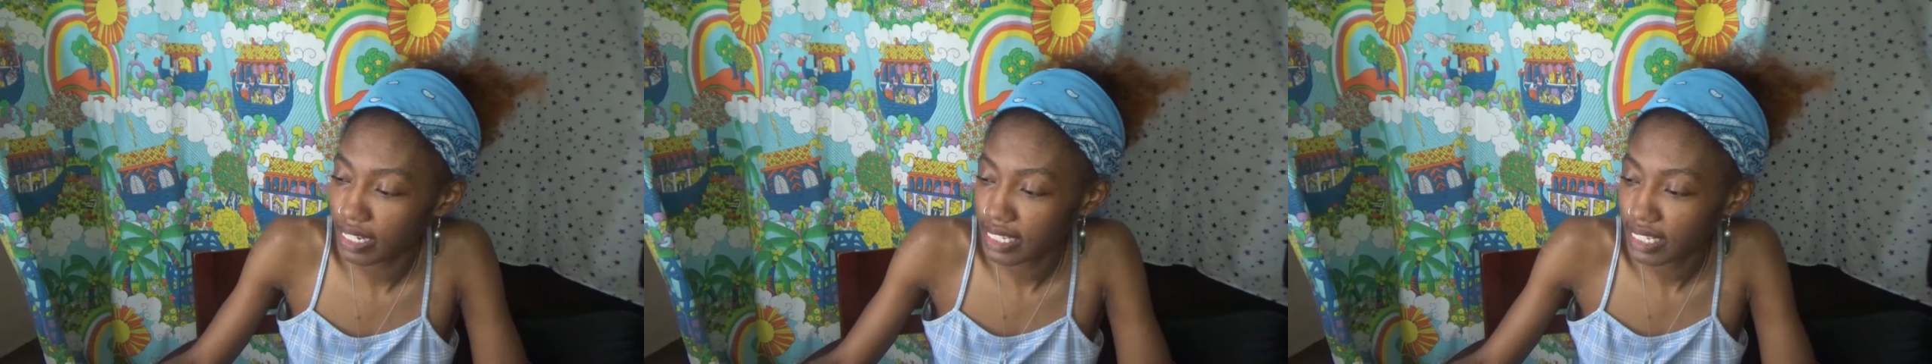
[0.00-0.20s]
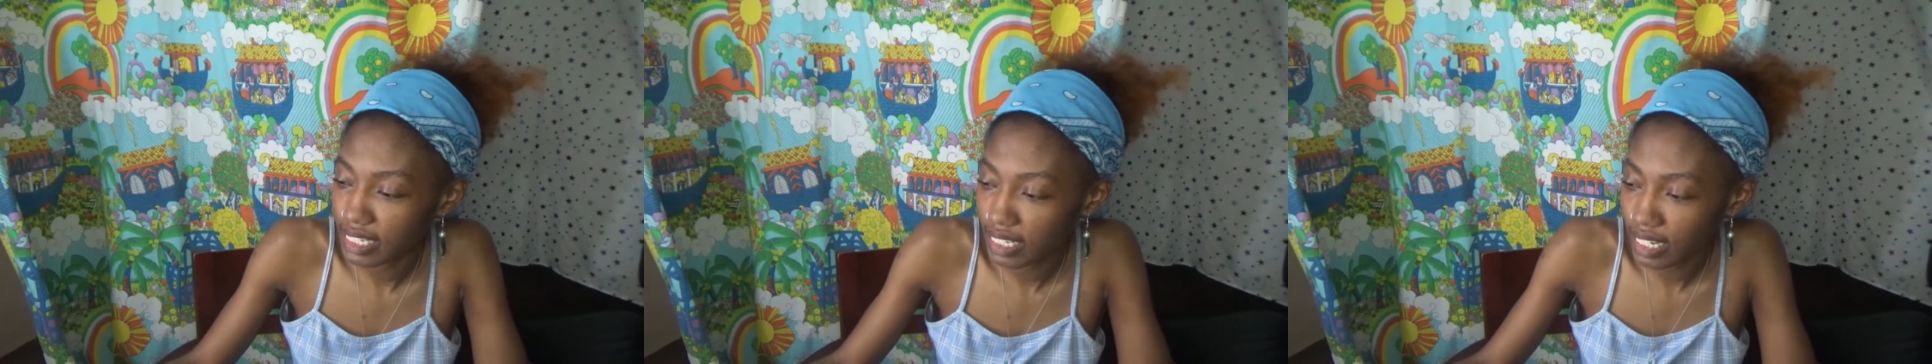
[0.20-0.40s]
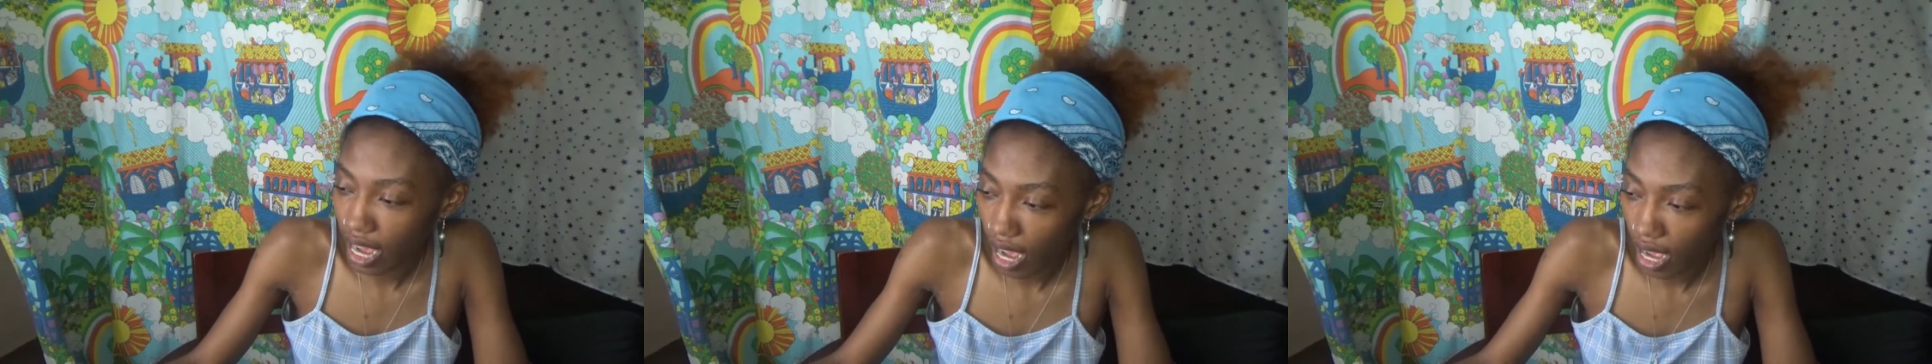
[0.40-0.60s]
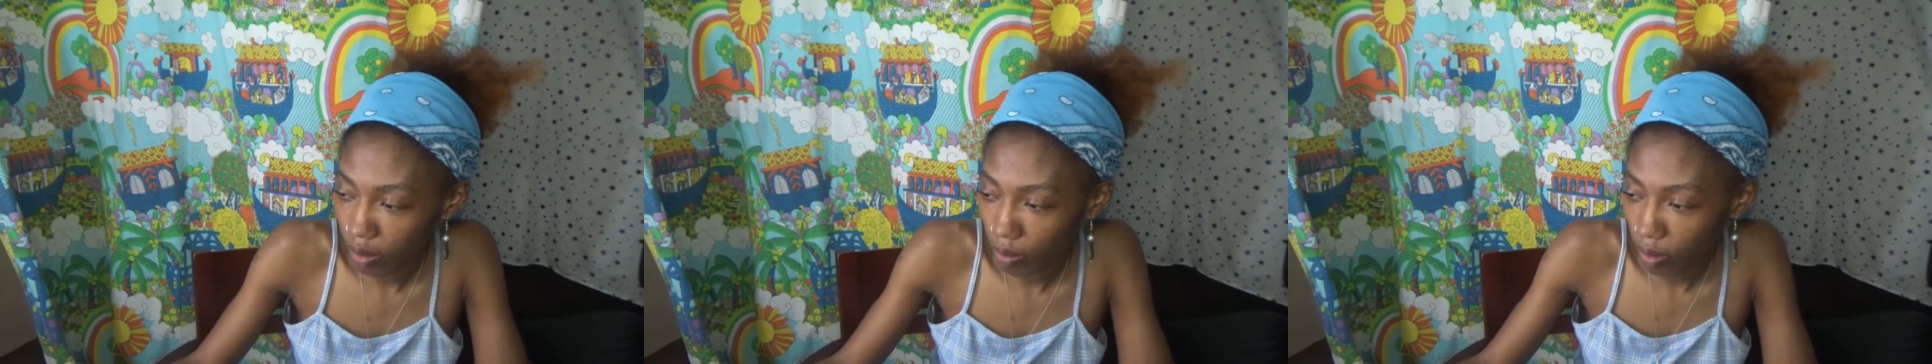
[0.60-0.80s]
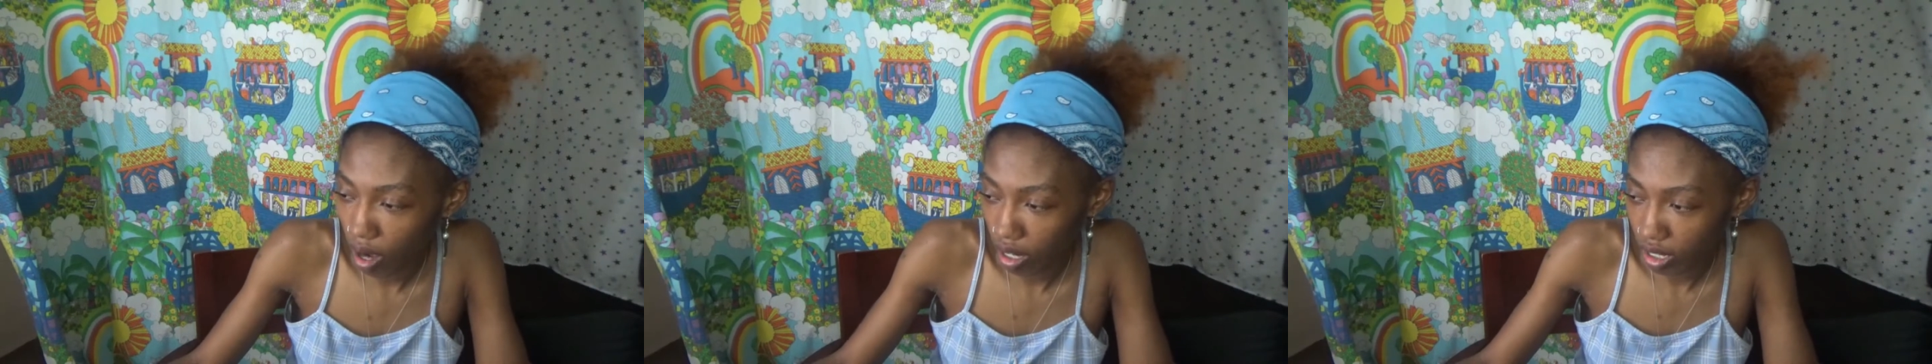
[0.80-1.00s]

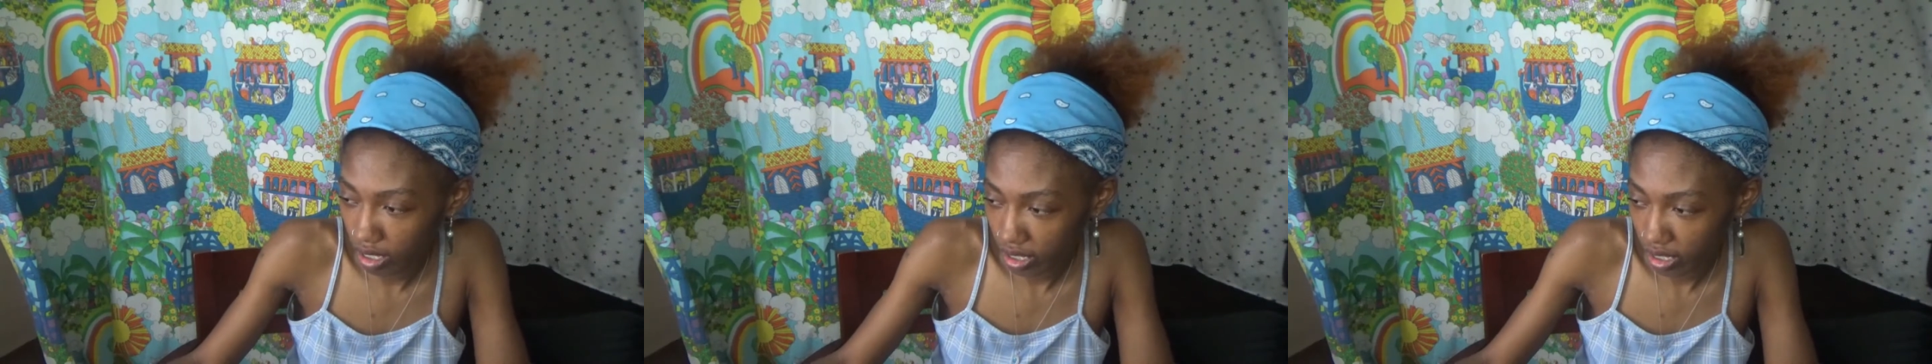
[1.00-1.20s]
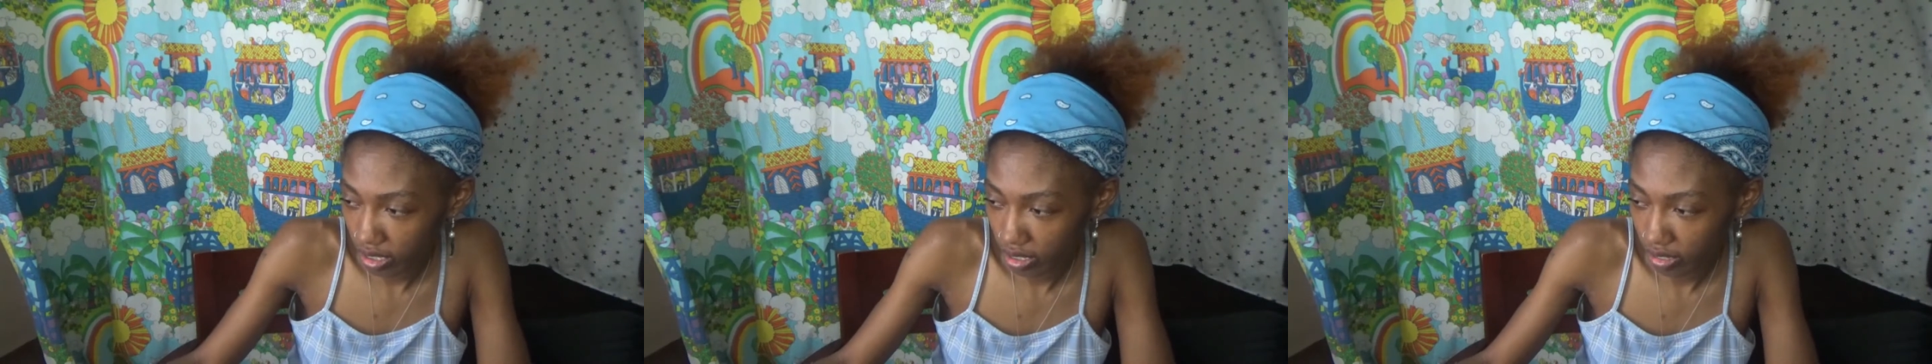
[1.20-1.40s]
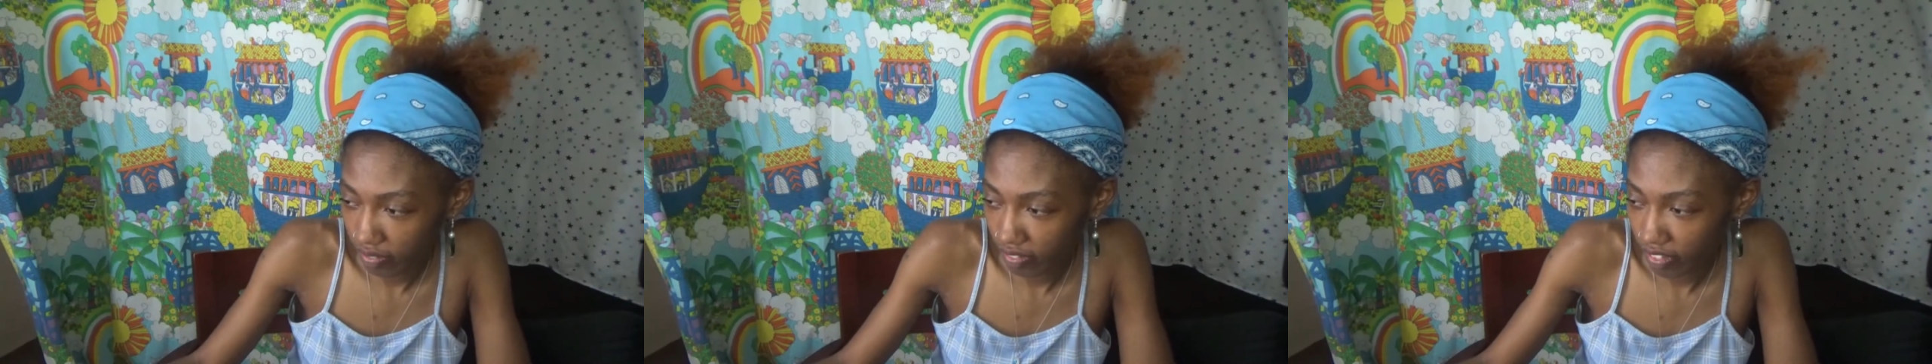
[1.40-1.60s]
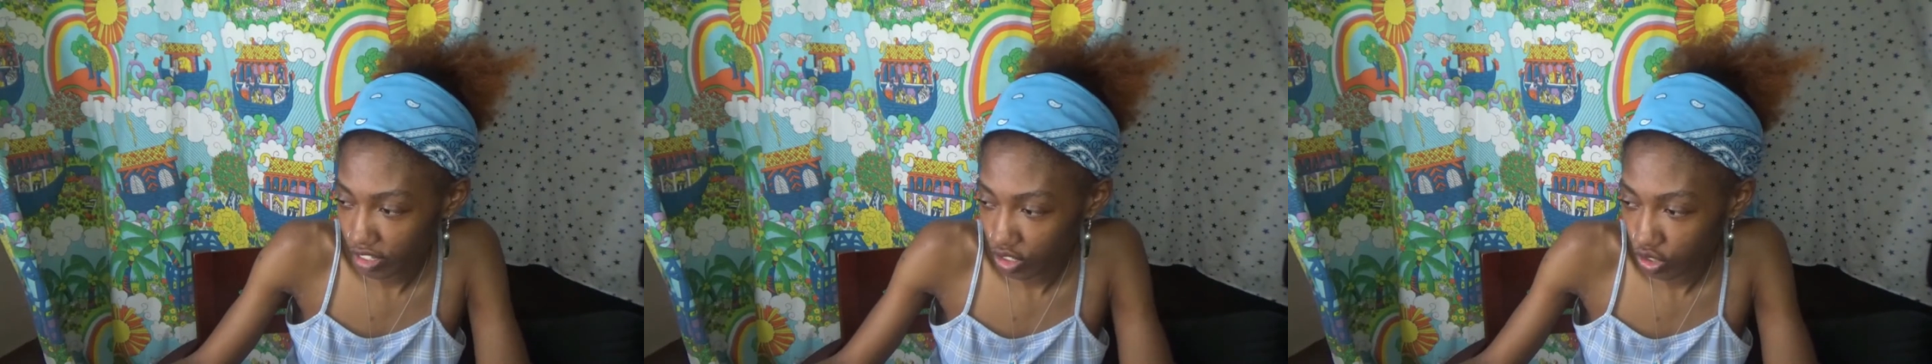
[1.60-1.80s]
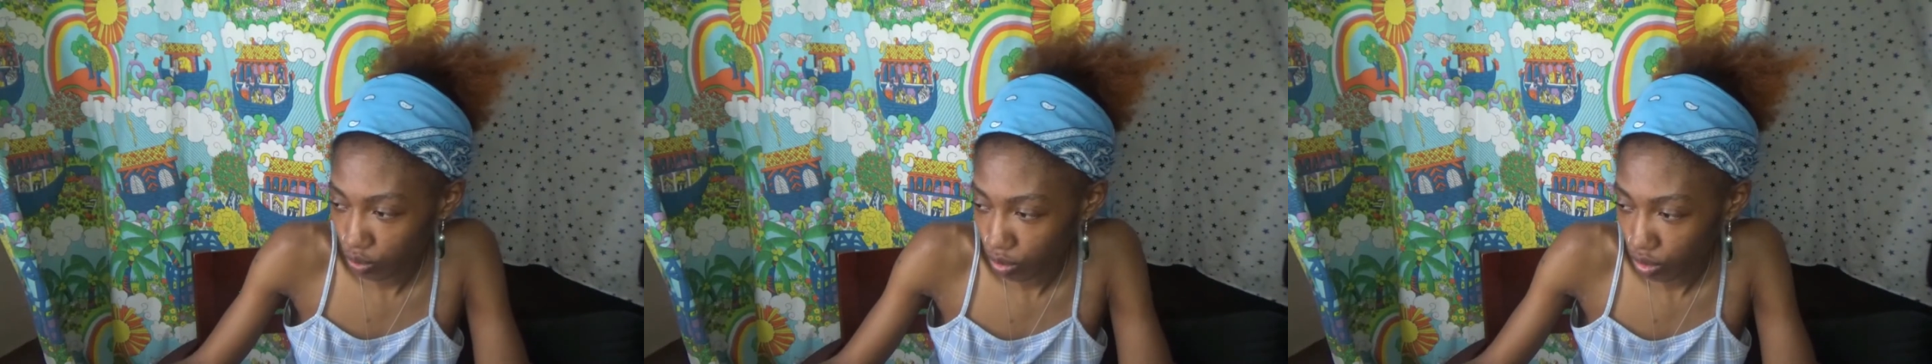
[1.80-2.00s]
Skywalker
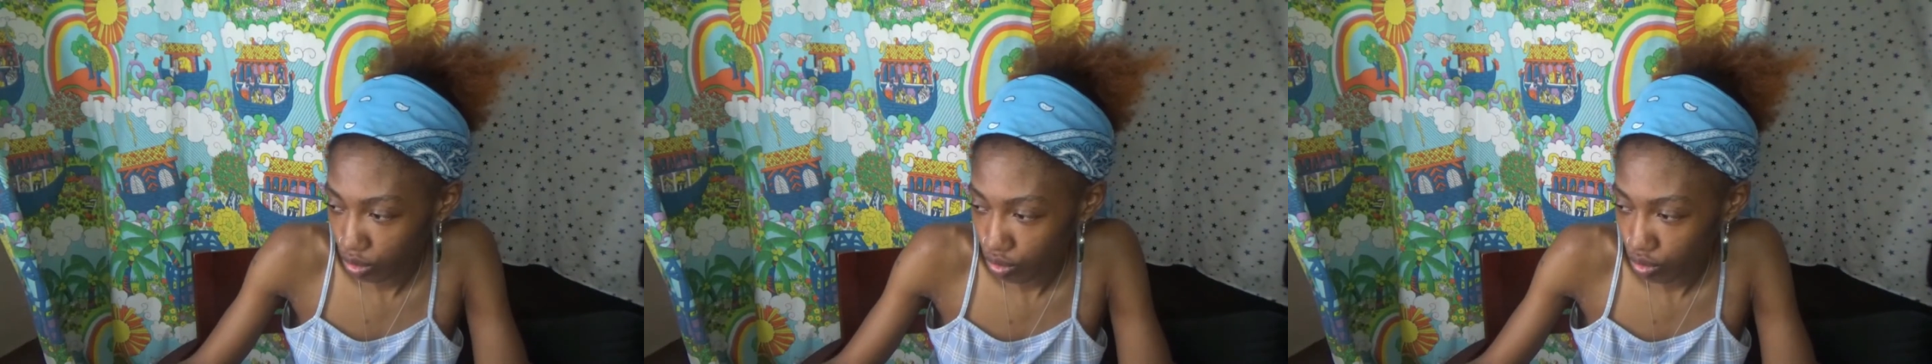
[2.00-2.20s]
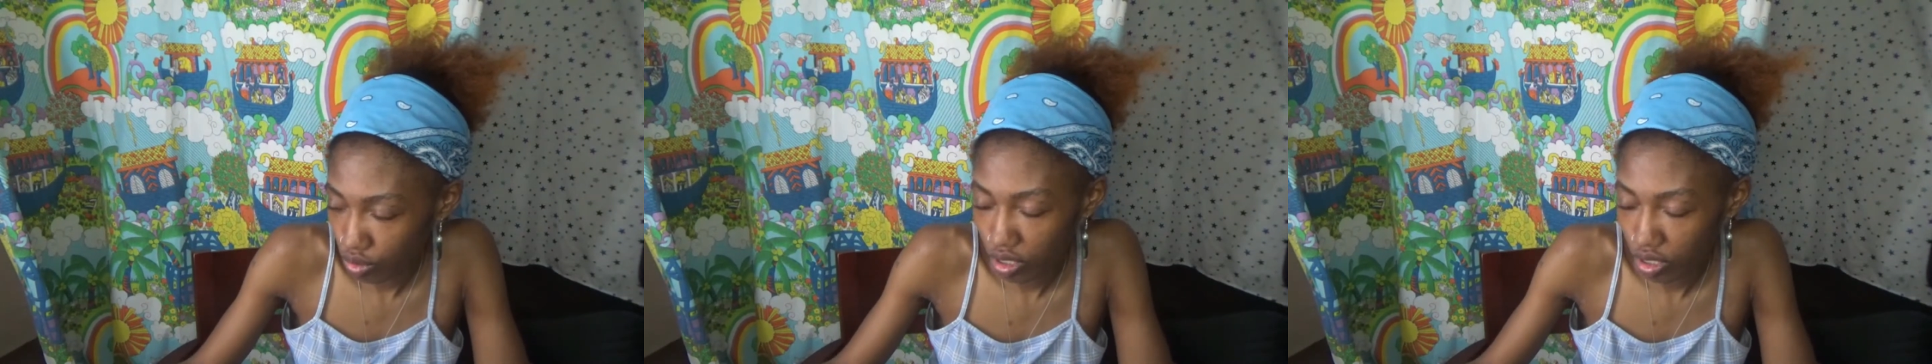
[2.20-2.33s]
Visuals.